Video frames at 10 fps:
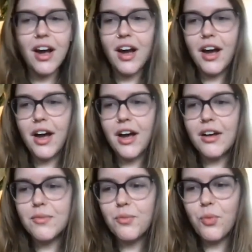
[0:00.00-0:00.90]

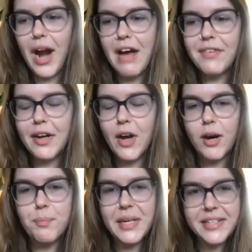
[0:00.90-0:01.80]
Uh, we're having
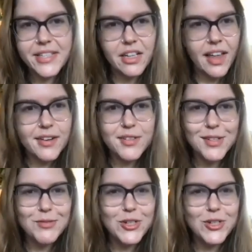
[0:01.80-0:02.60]
our peace collective,